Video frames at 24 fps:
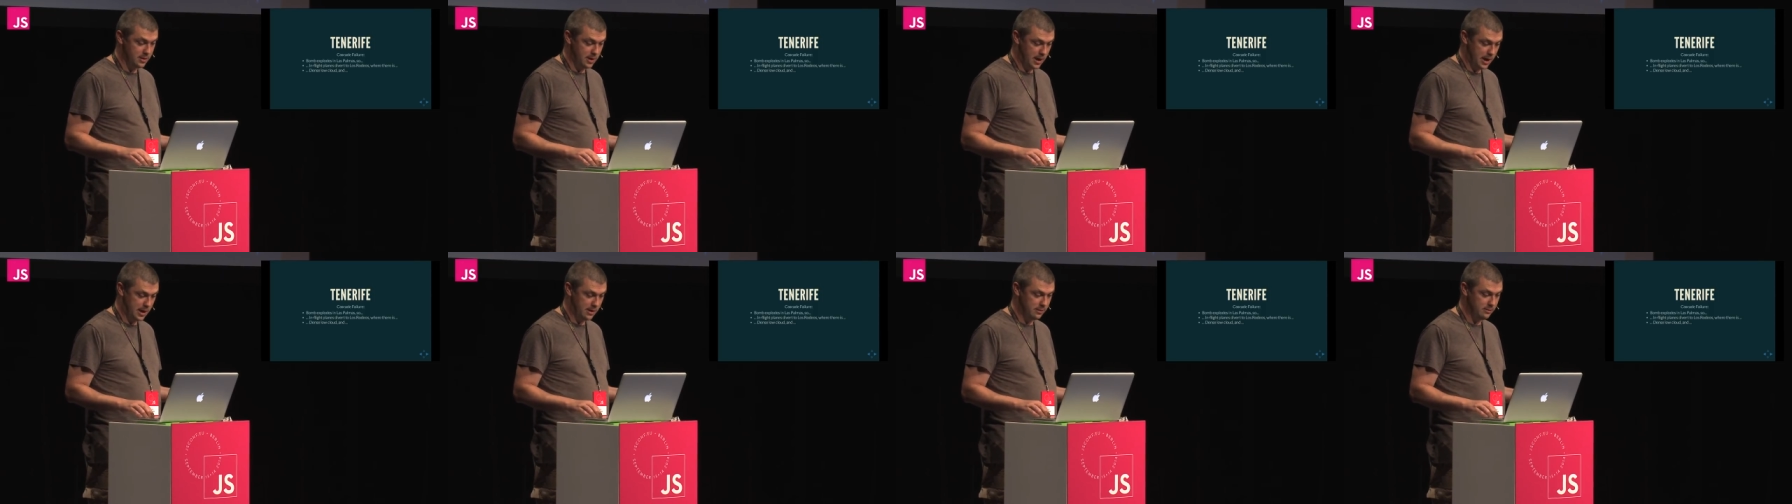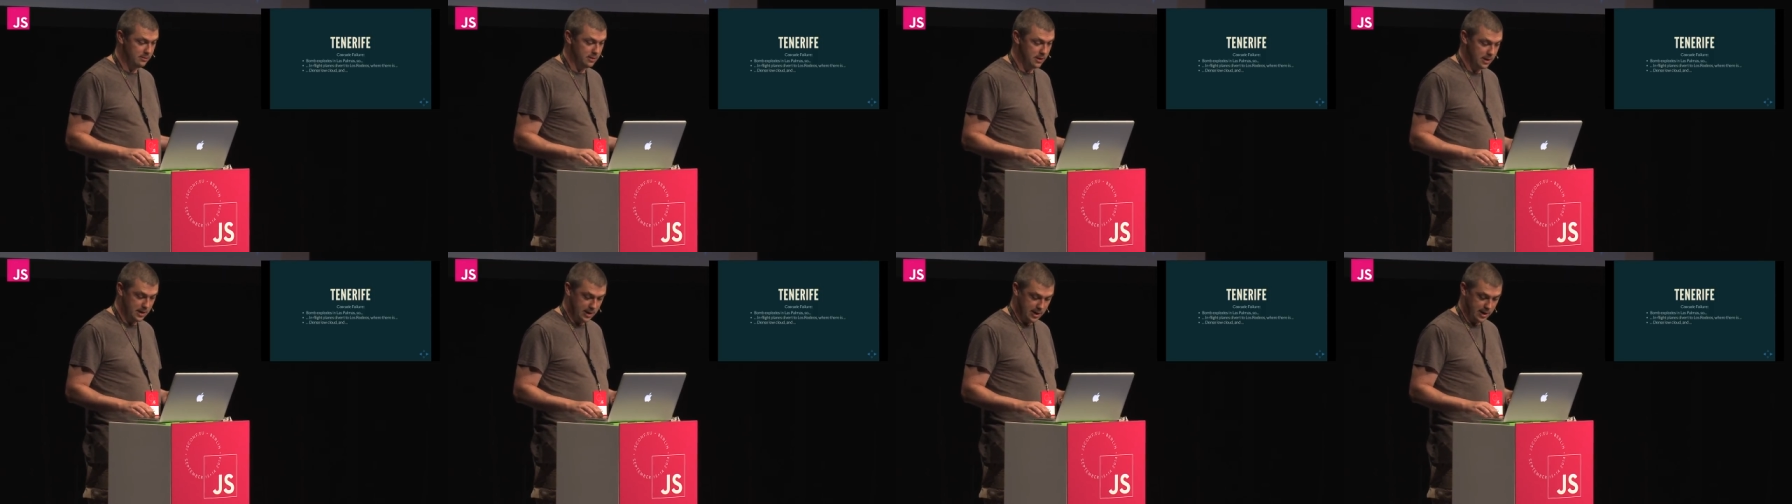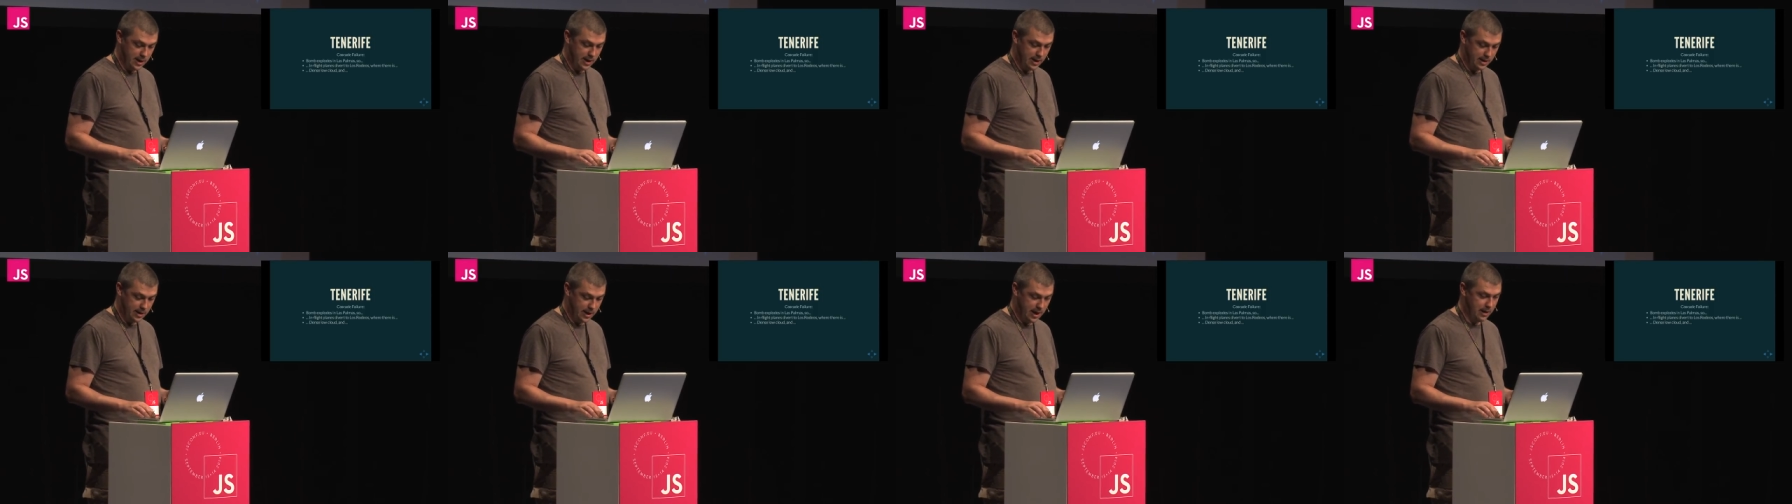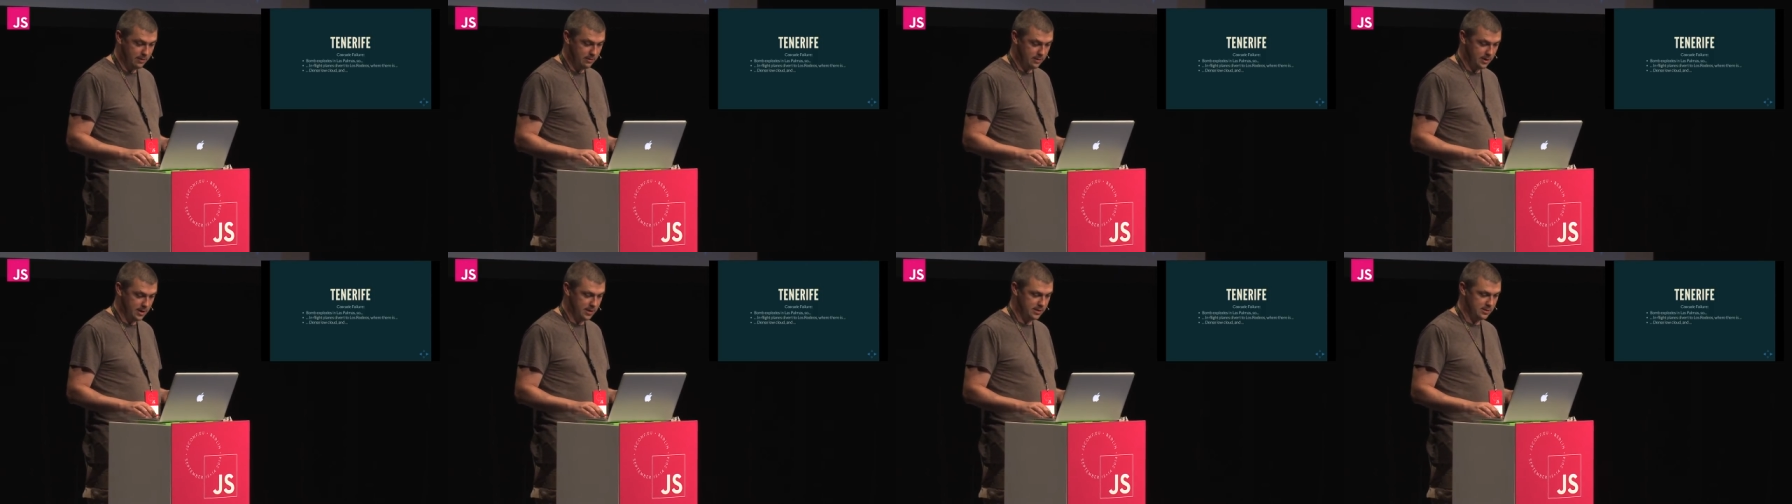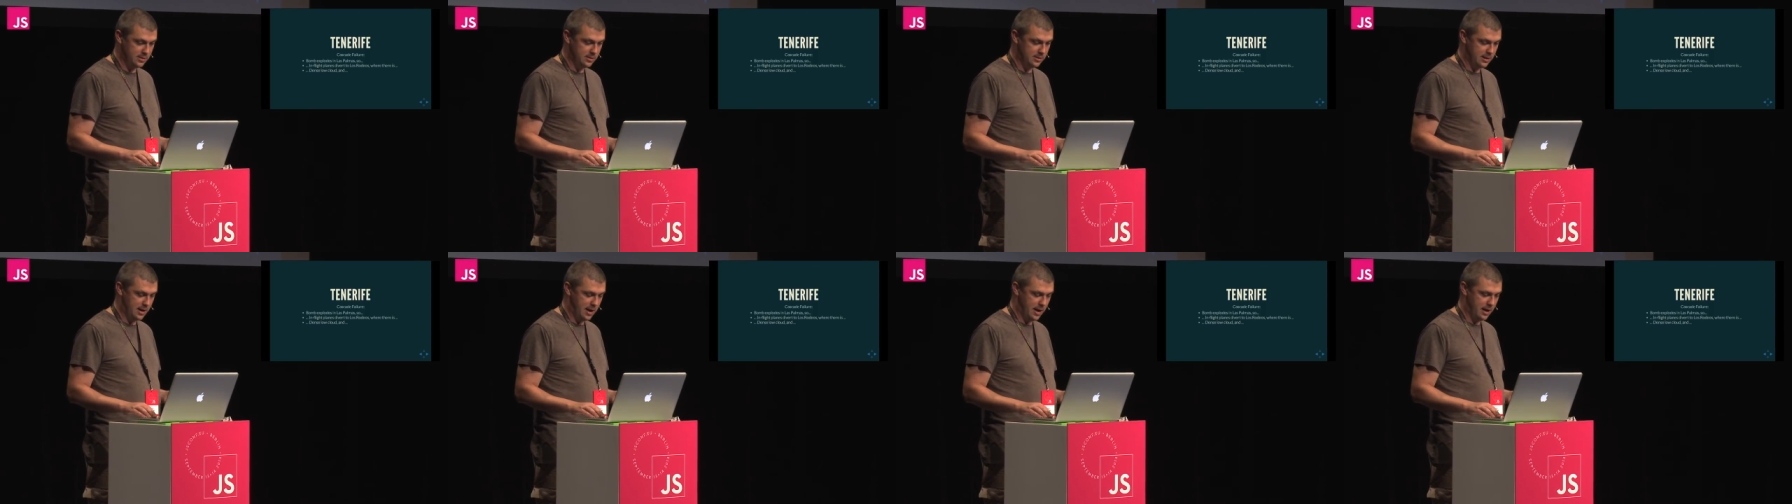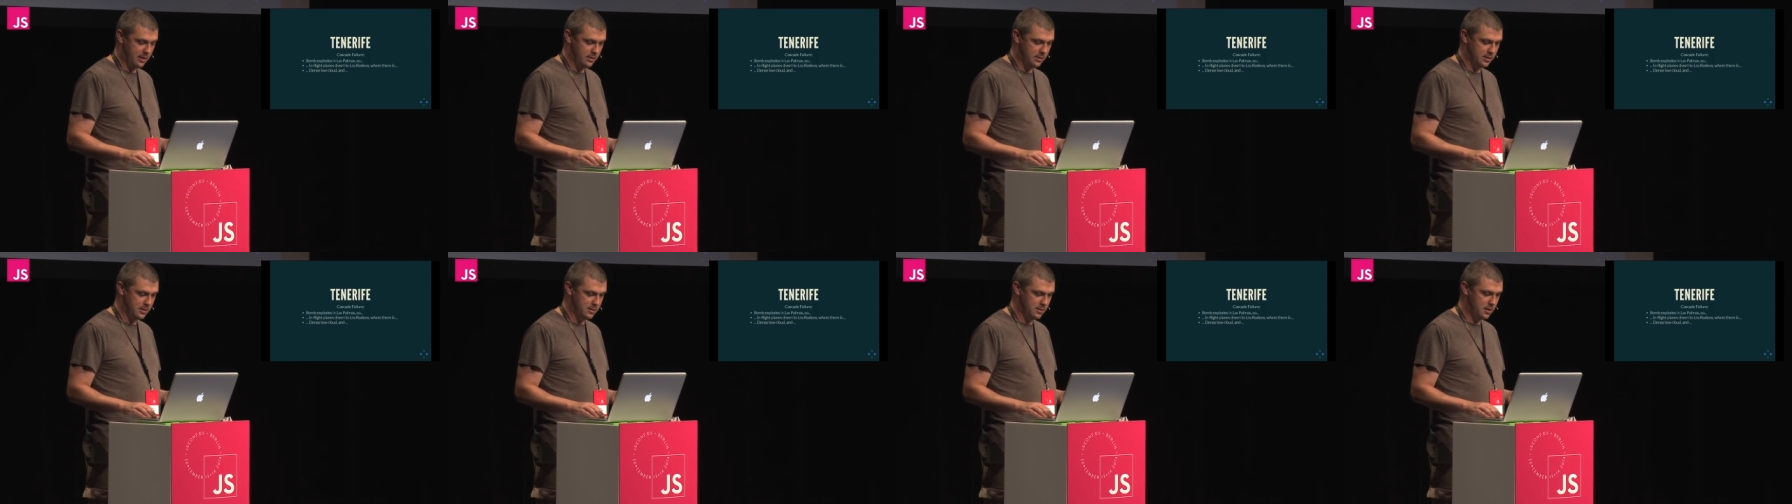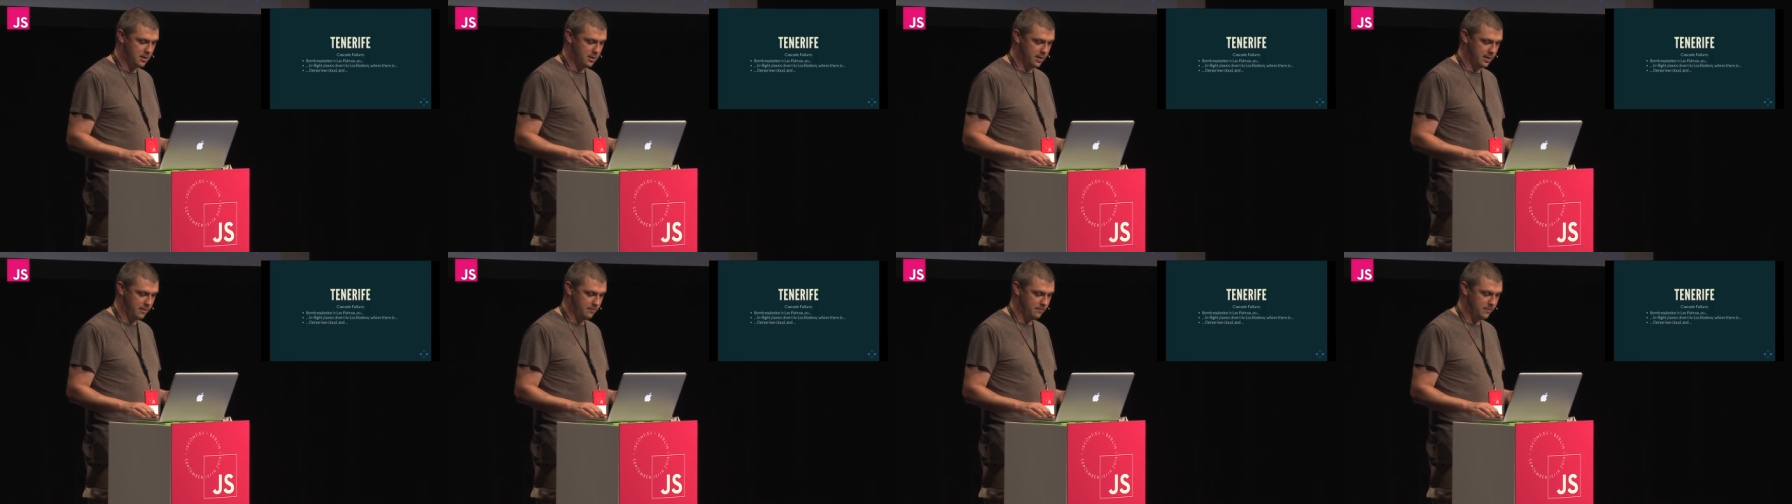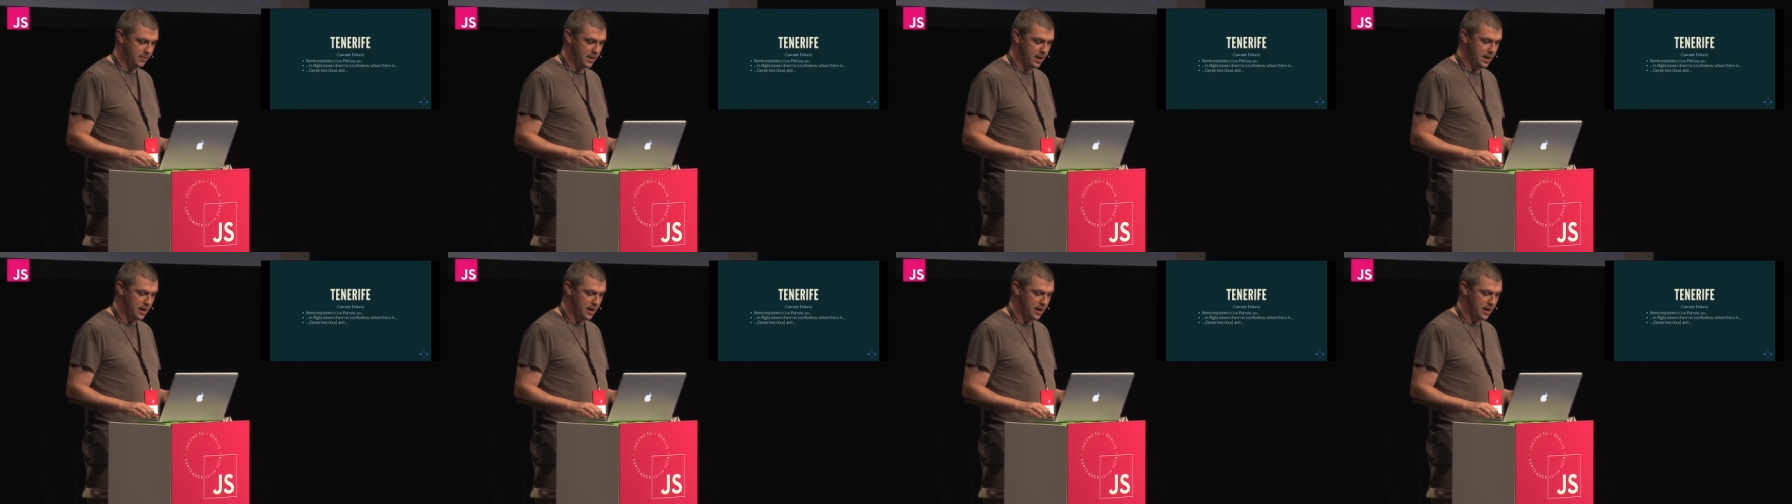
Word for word: And it had this at the time.